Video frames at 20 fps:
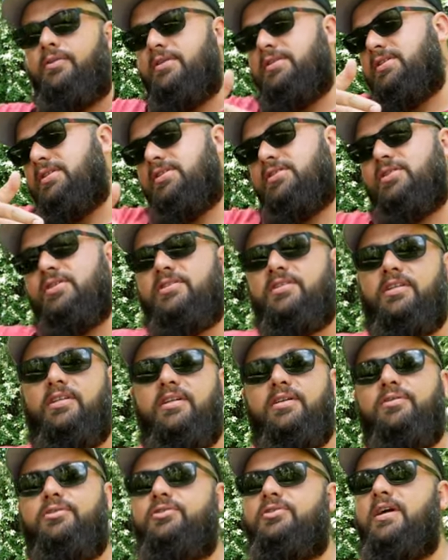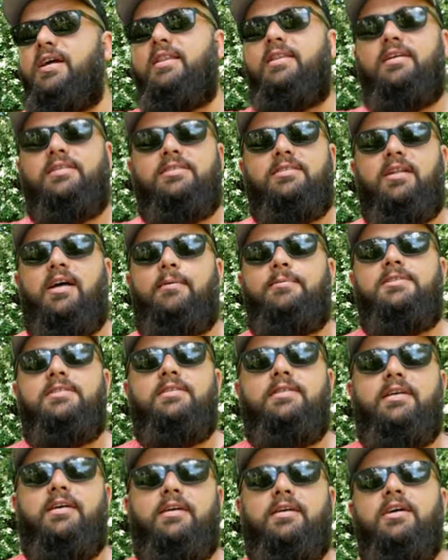This is just a little tray that slops
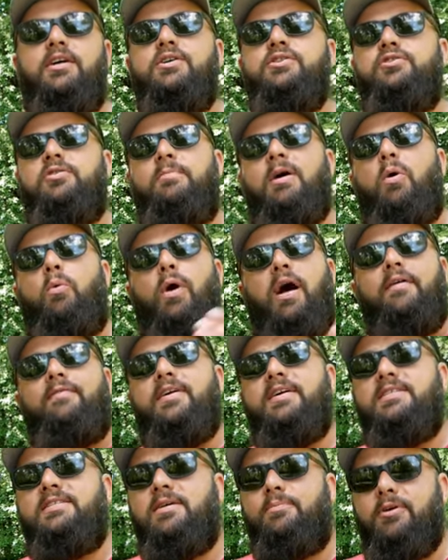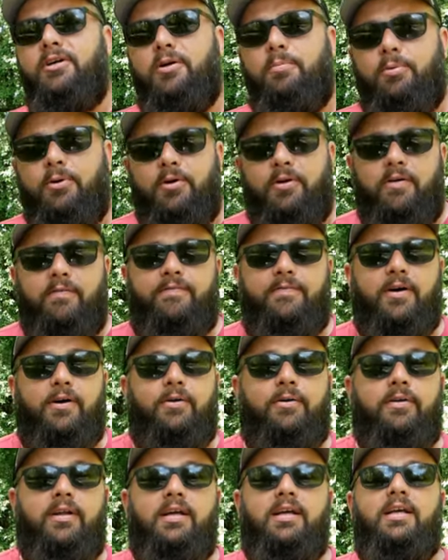in there so my wife has somewhere to put her
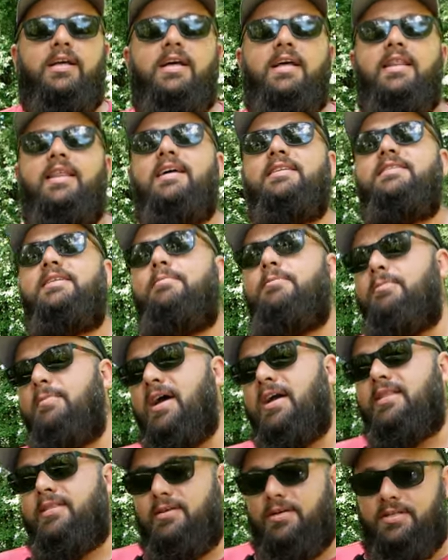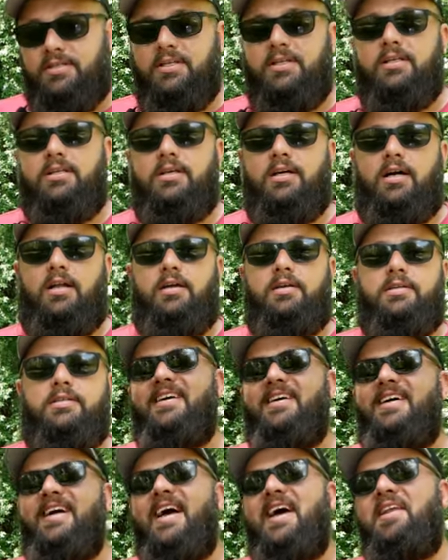phone. That sent me back $13.
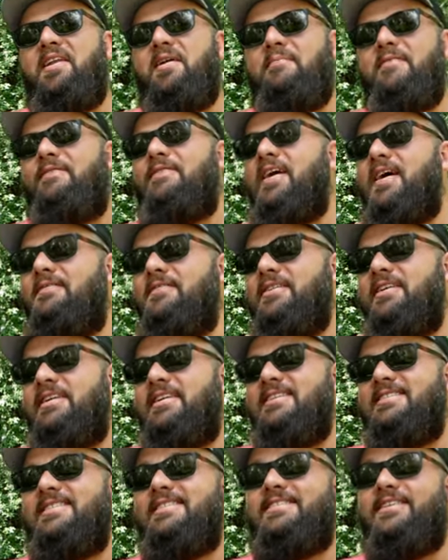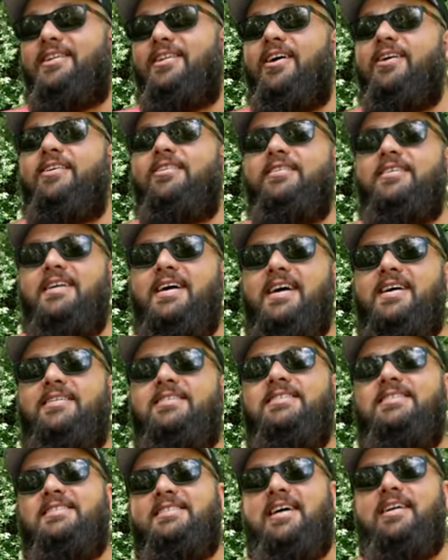And number five on the list is a Lock'er
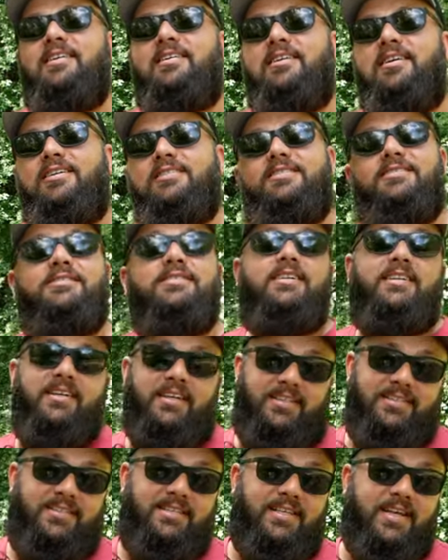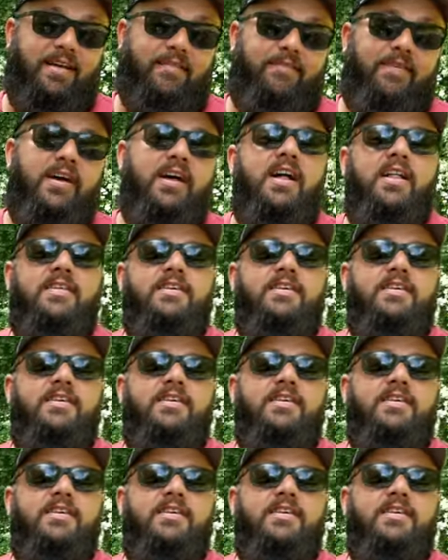Down center console gun safe.